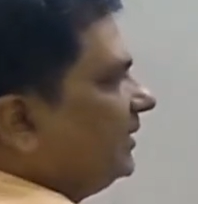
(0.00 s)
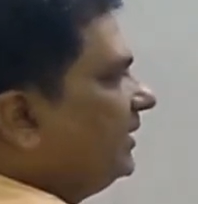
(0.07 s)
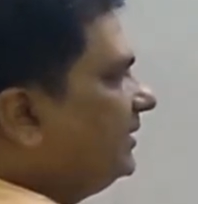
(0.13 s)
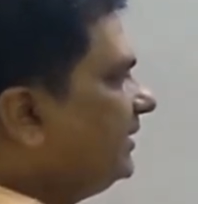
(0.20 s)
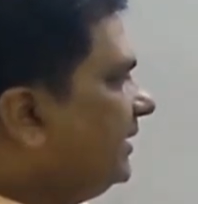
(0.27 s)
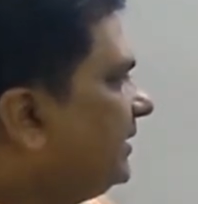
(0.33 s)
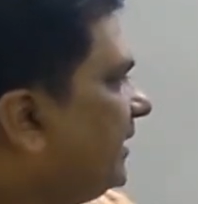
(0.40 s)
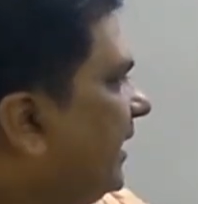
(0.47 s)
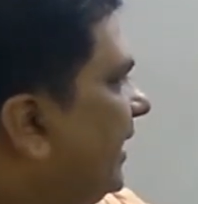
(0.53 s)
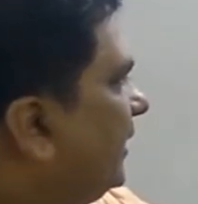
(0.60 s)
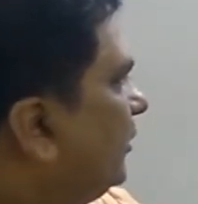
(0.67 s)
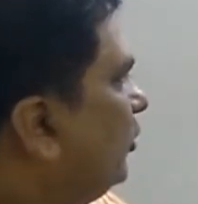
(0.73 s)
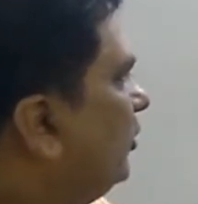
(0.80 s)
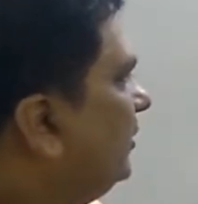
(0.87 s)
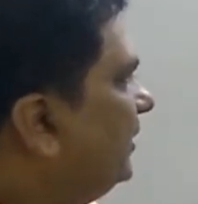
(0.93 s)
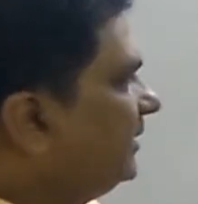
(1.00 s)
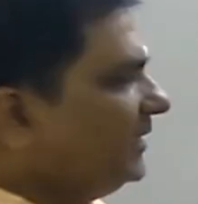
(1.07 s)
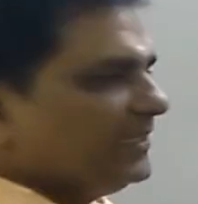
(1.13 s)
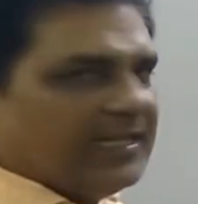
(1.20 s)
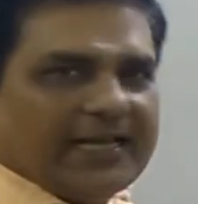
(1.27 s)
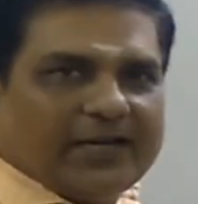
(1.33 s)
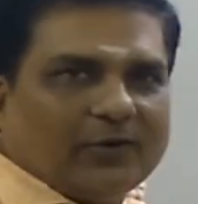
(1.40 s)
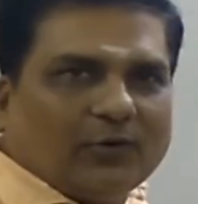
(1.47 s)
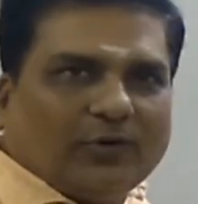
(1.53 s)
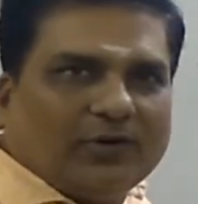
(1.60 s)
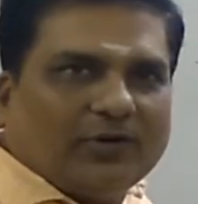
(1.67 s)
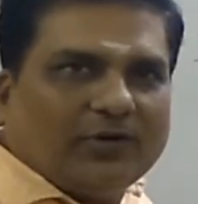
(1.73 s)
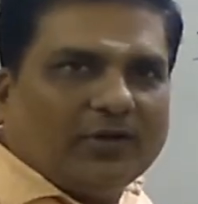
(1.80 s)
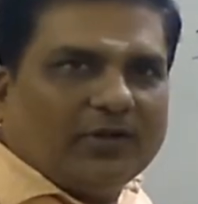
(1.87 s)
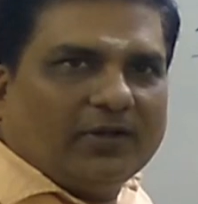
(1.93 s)
This is cathode, this is
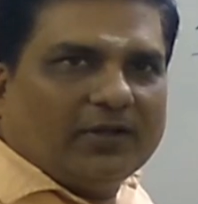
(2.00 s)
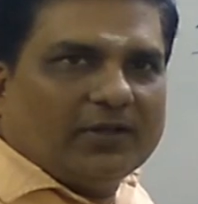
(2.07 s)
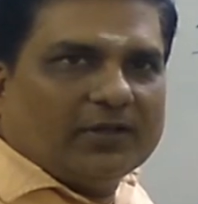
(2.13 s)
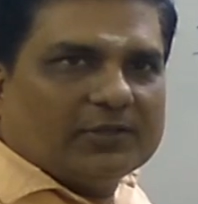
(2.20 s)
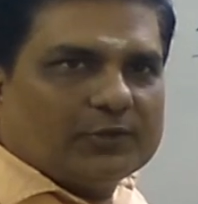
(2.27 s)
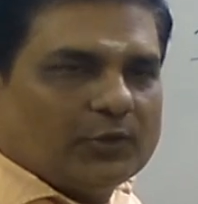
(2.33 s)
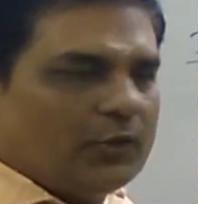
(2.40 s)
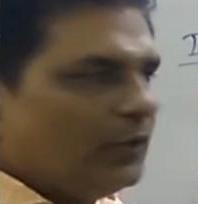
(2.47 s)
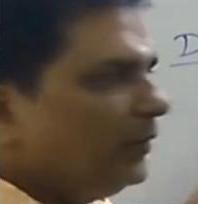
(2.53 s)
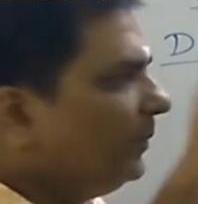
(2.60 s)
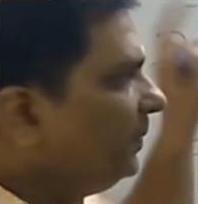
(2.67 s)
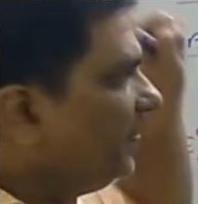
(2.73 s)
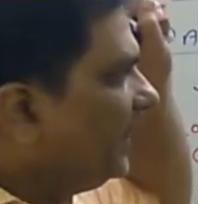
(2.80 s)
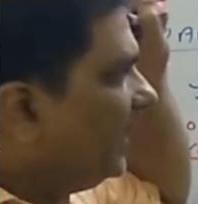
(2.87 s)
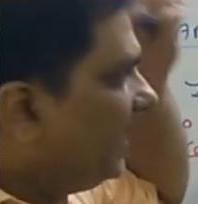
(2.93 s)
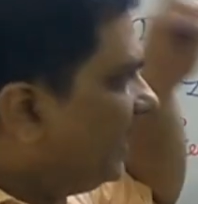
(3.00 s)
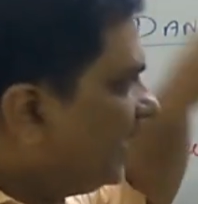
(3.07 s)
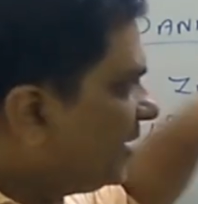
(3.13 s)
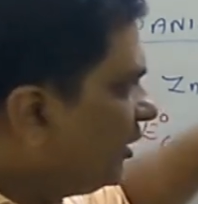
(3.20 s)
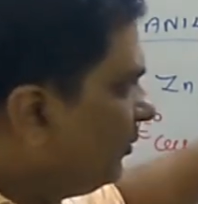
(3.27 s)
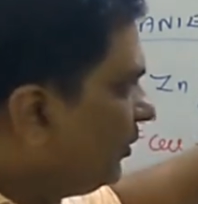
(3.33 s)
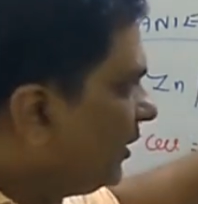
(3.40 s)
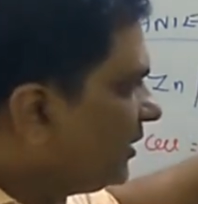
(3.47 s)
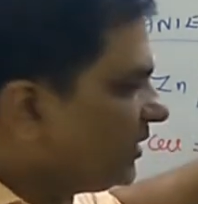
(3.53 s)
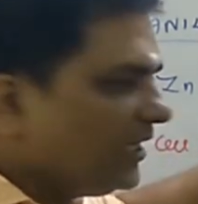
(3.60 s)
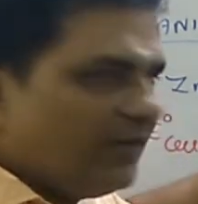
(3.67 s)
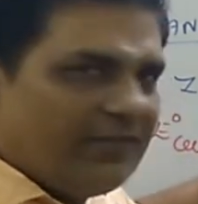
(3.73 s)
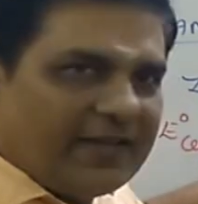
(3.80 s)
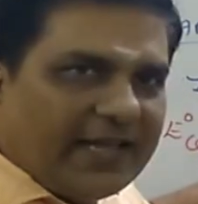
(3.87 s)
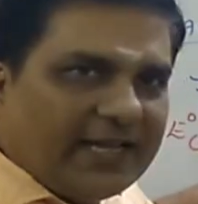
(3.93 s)
anode. So, reduction
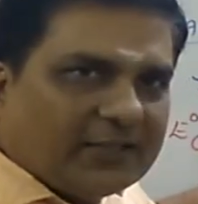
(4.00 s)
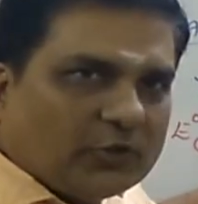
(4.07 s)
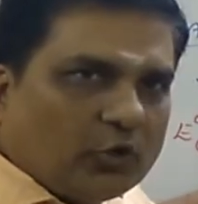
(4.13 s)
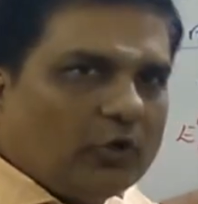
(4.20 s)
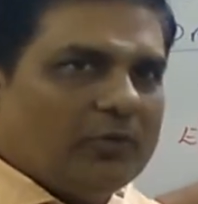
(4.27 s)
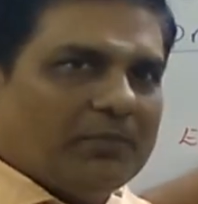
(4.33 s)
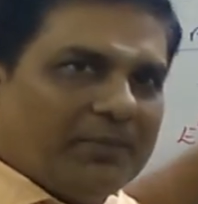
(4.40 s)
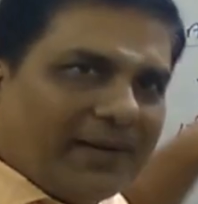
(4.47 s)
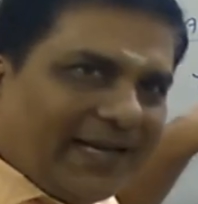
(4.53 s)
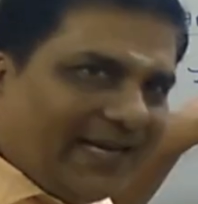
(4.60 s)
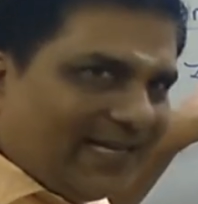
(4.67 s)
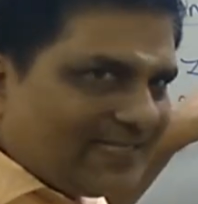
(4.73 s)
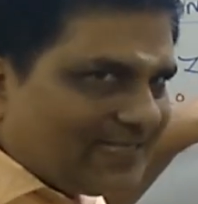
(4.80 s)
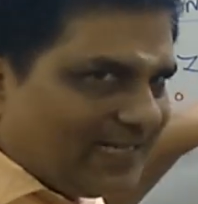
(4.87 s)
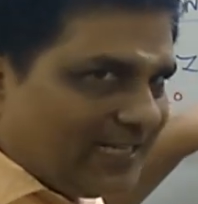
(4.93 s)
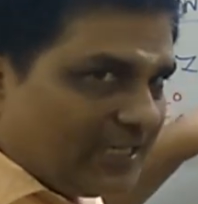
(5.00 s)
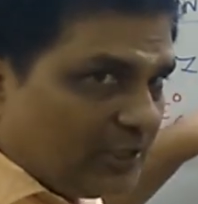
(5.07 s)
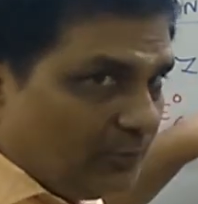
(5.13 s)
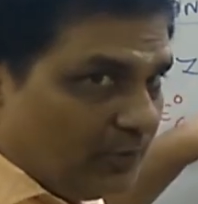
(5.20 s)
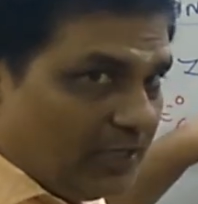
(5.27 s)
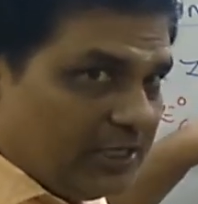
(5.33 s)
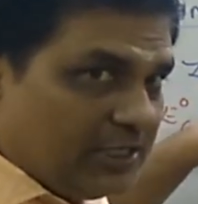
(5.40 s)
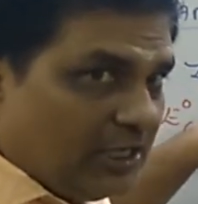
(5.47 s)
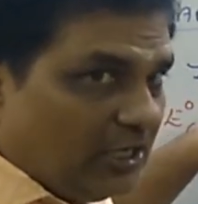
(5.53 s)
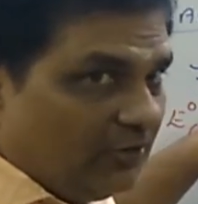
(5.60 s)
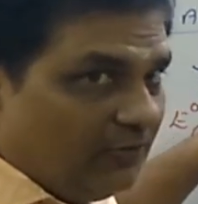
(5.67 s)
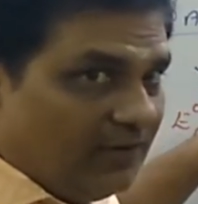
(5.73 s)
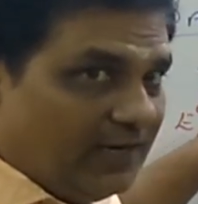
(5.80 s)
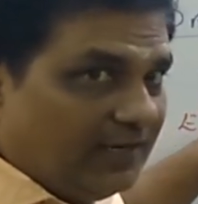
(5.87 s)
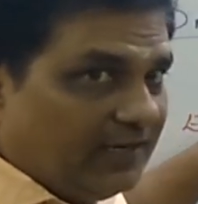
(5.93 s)
potential of cathode minus reduction potential
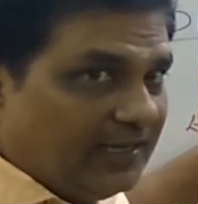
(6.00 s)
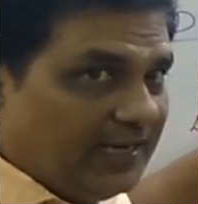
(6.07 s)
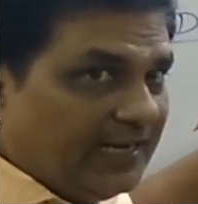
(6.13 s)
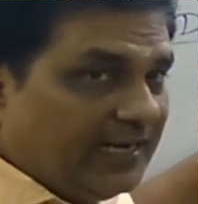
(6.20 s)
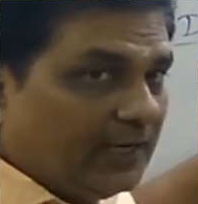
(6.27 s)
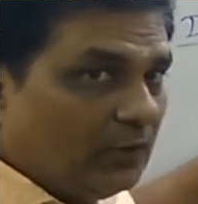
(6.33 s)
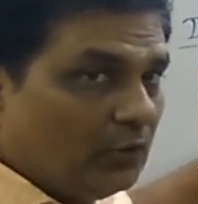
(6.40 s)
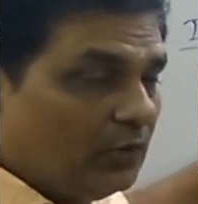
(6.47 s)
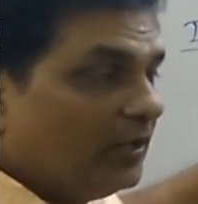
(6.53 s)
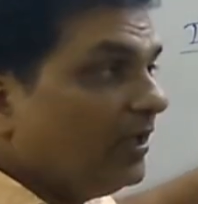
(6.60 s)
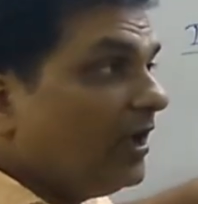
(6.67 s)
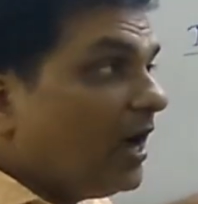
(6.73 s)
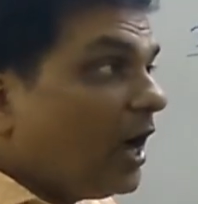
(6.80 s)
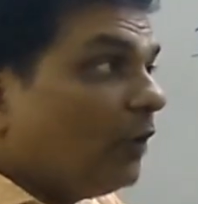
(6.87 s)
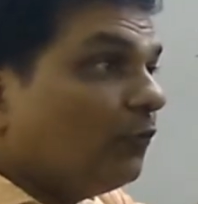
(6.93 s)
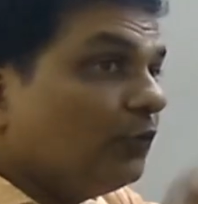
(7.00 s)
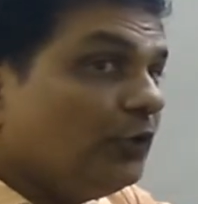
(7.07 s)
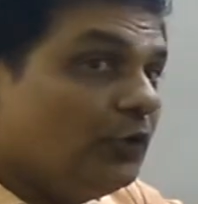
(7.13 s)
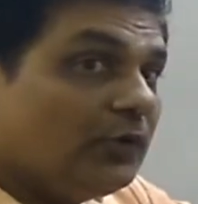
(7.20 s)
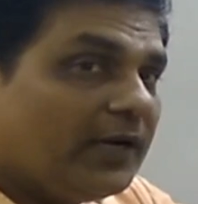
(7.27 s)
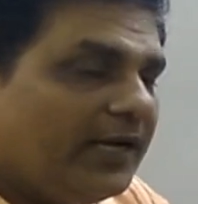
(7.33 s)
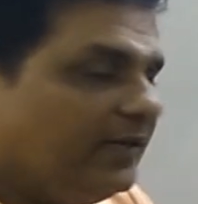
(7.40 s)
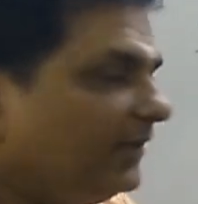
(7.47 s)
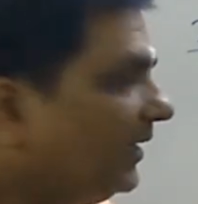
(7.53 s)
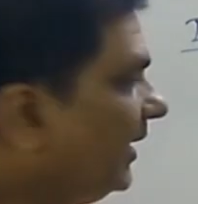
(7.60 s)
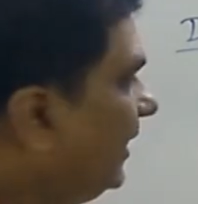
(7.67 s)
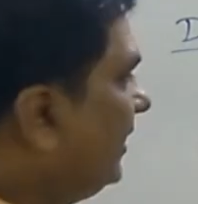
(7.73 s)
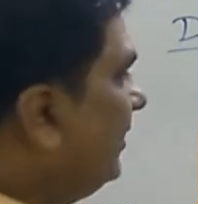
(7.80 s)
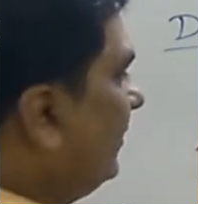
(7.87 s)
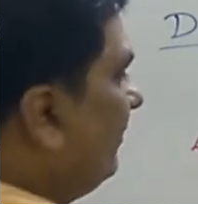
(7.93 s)
of what? Anode. How would you write
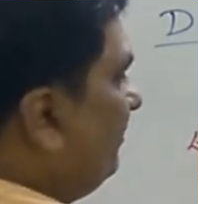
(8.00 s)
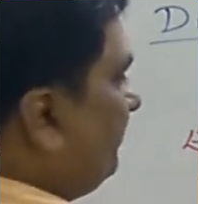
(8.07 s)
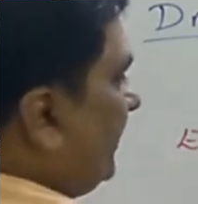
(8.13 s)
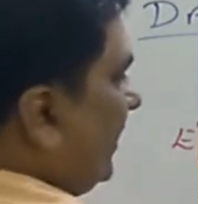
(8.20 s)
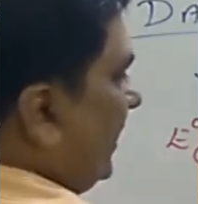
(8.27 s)
that?